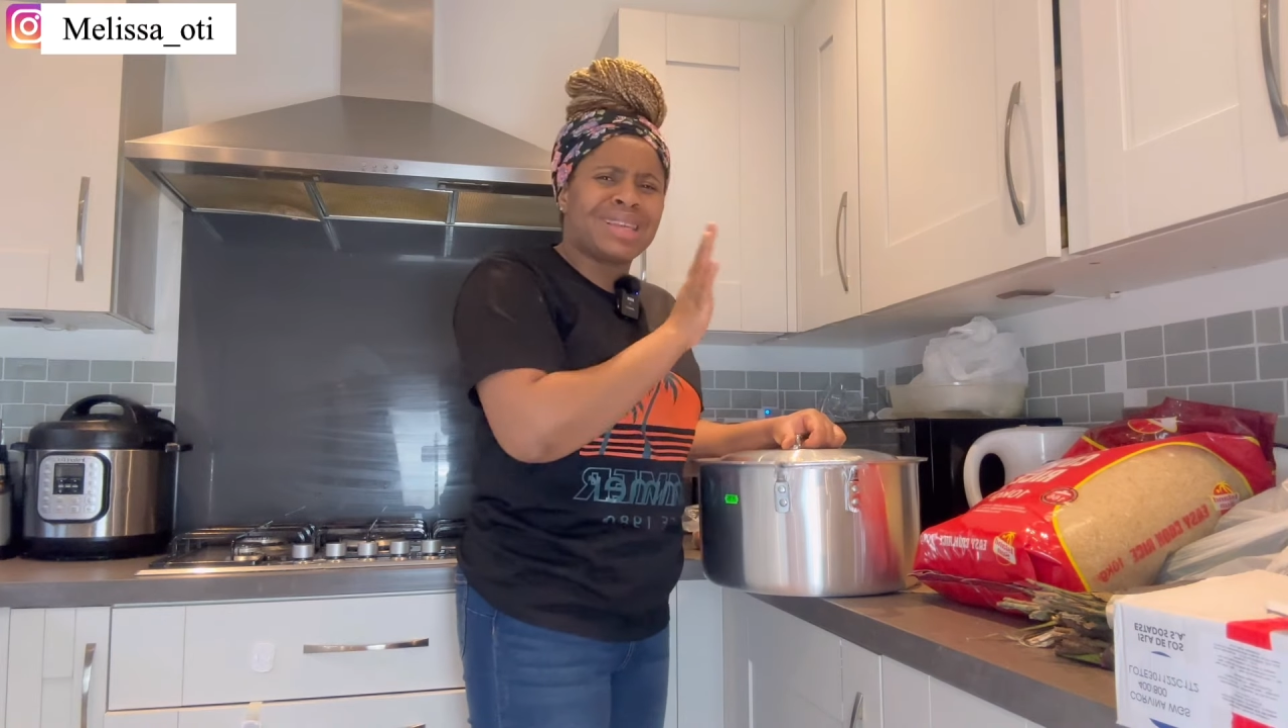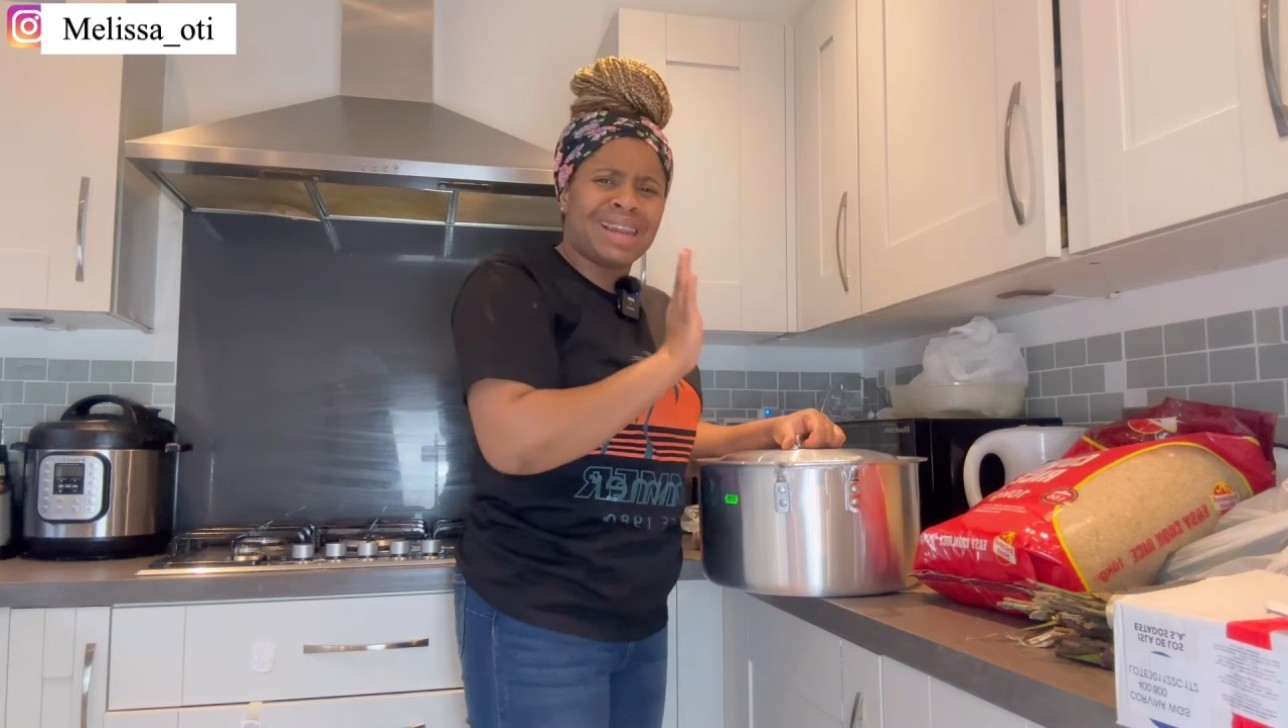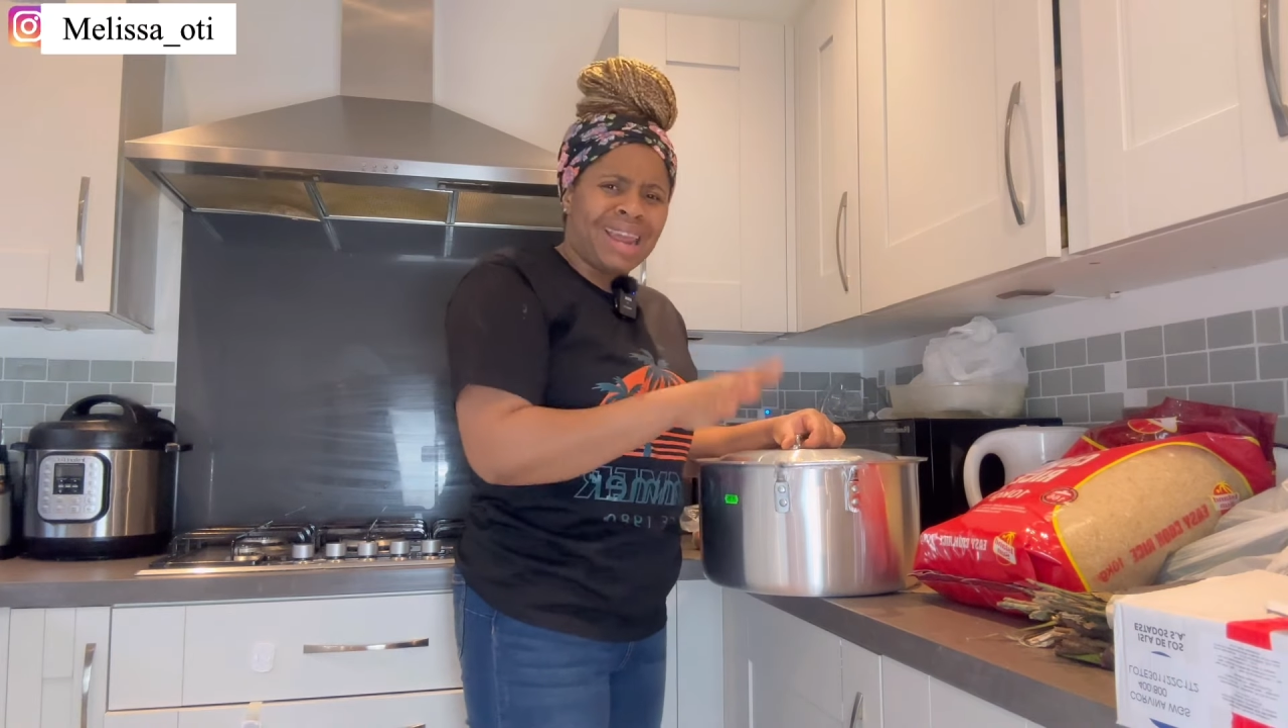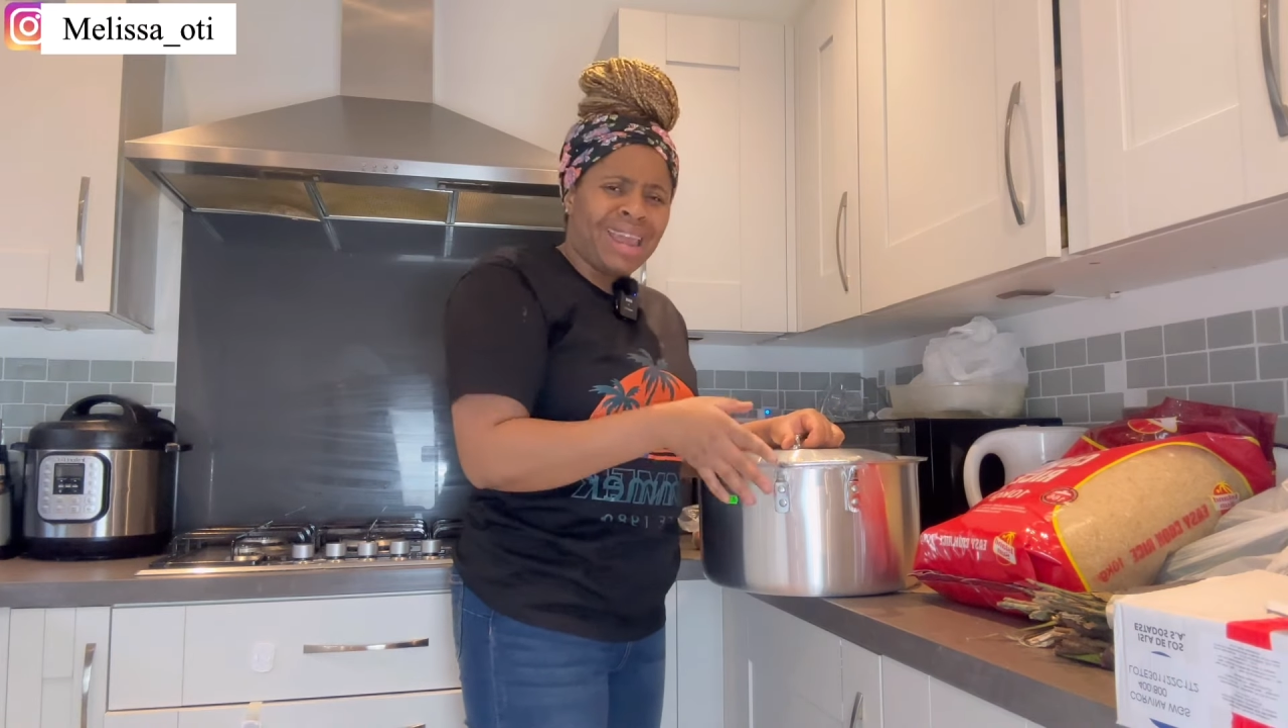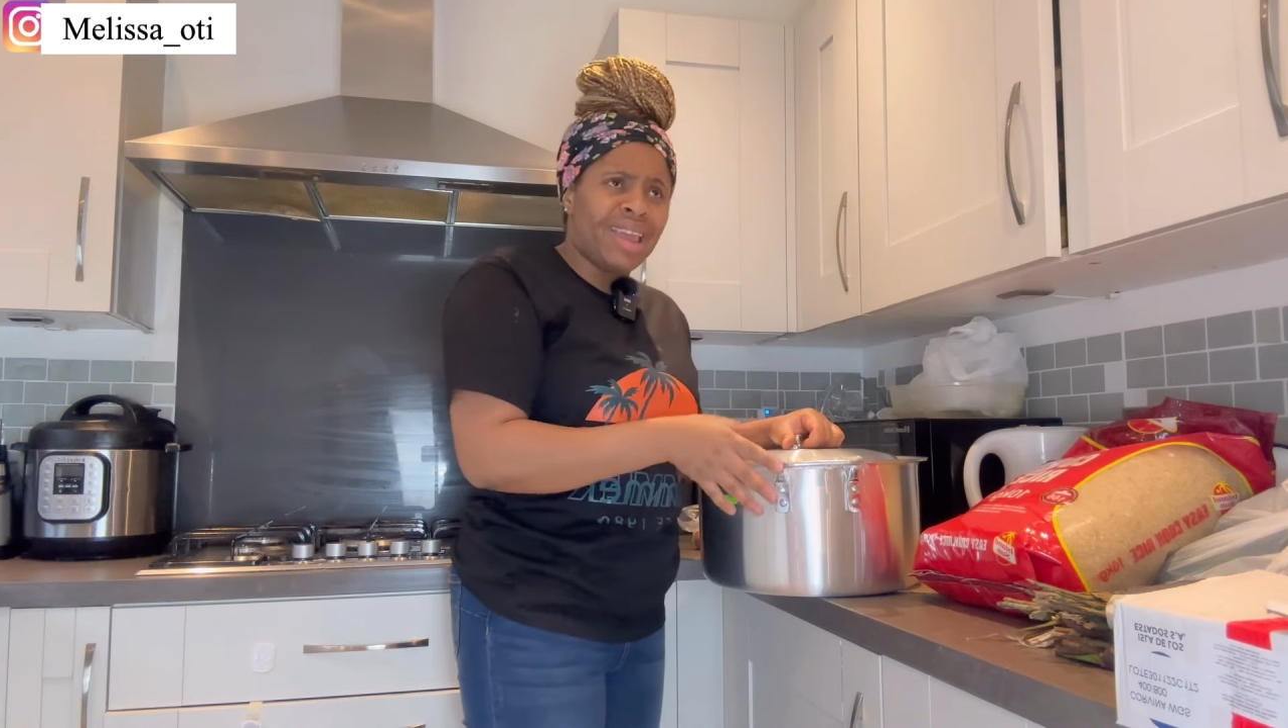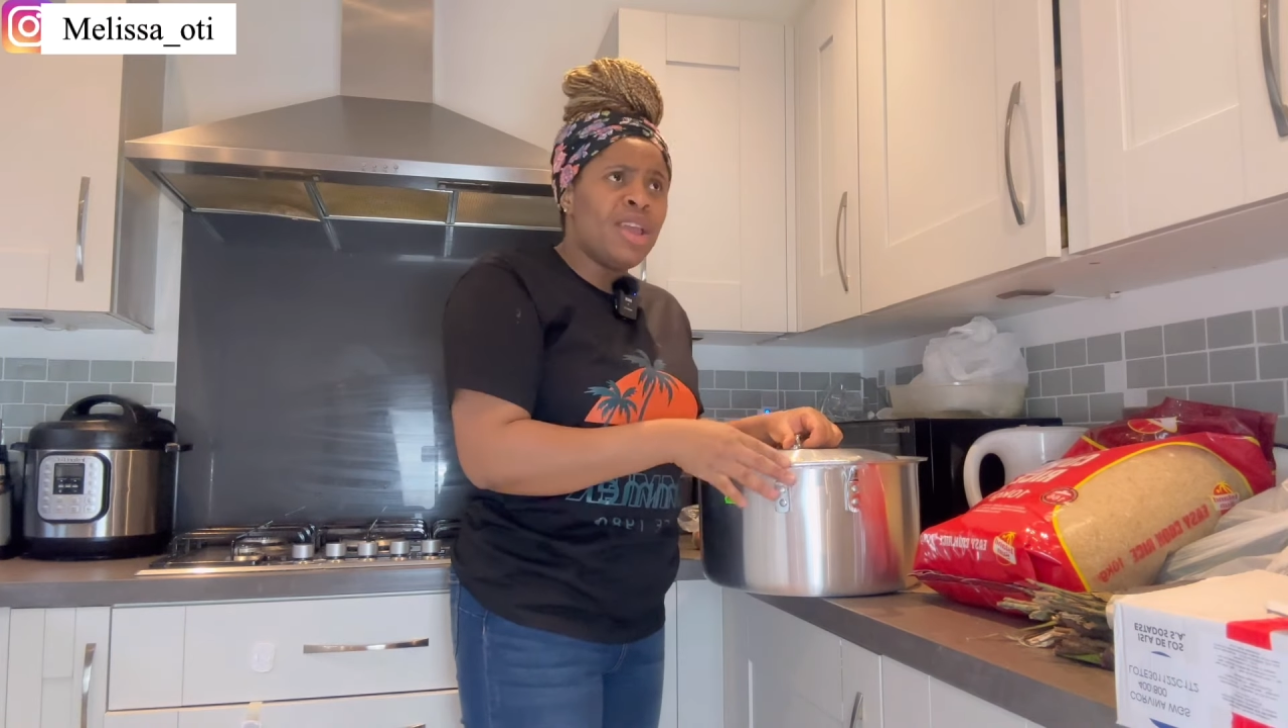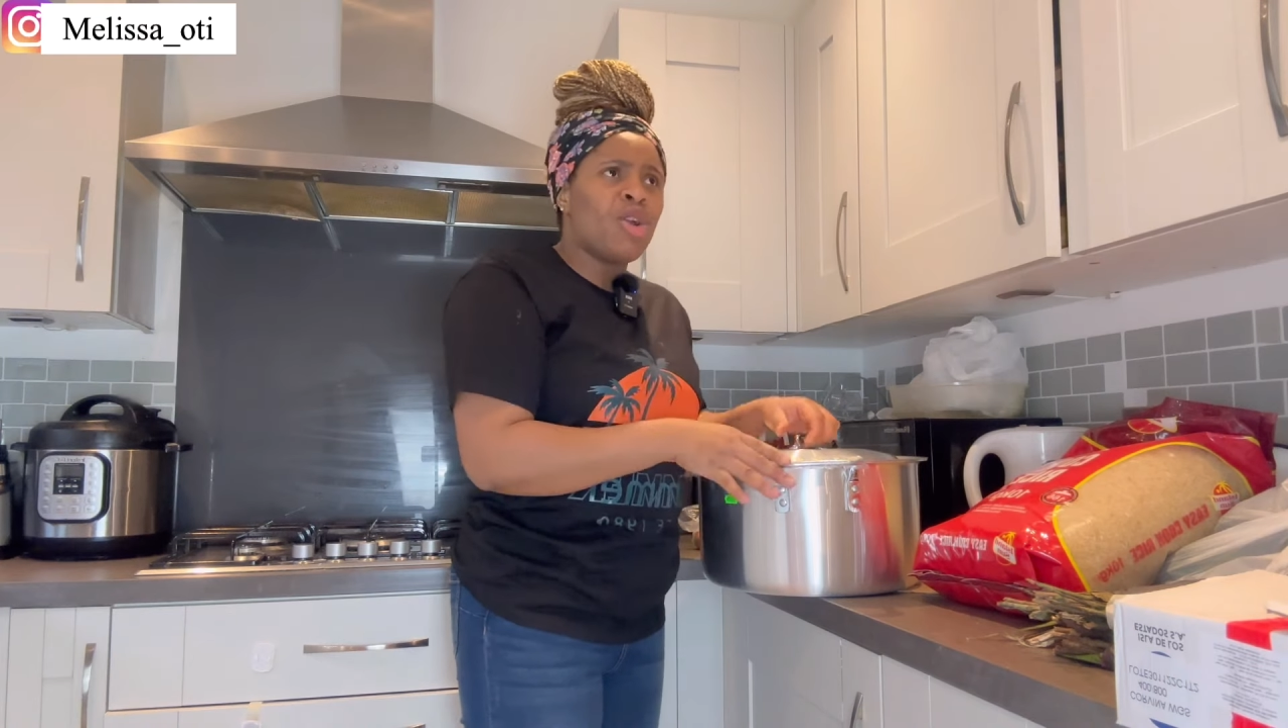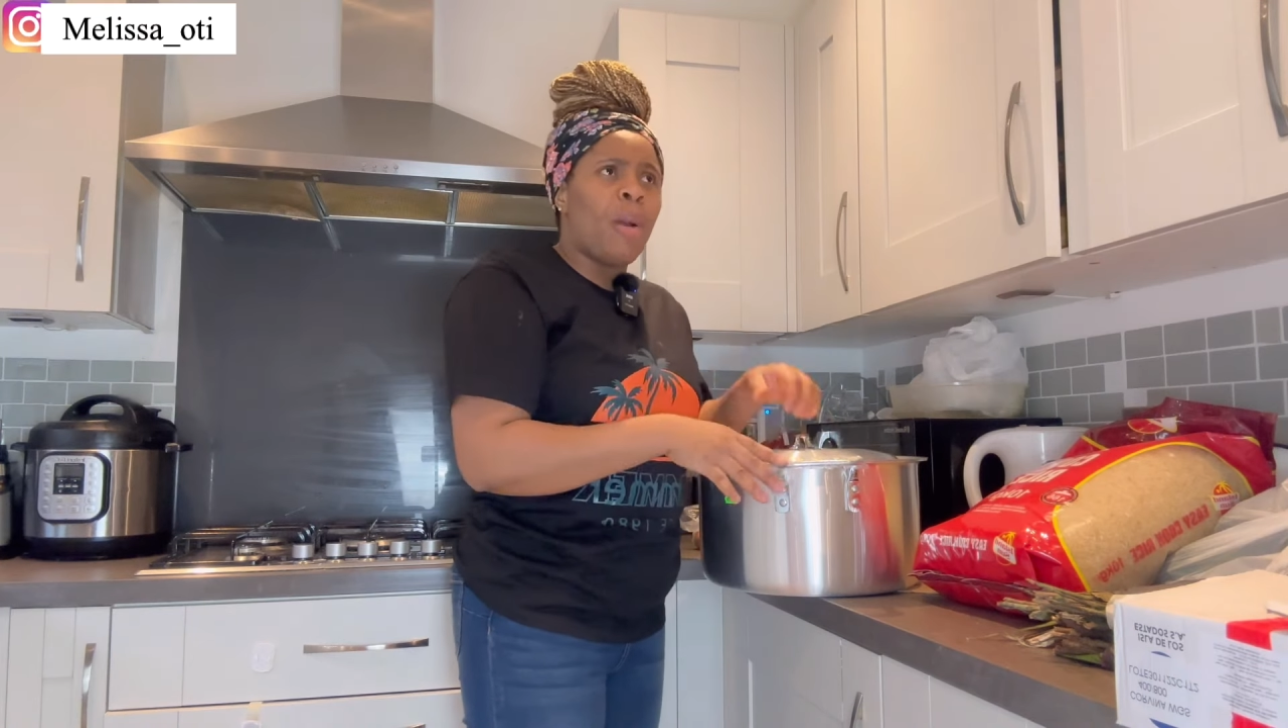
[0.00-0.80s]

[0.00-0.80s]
clear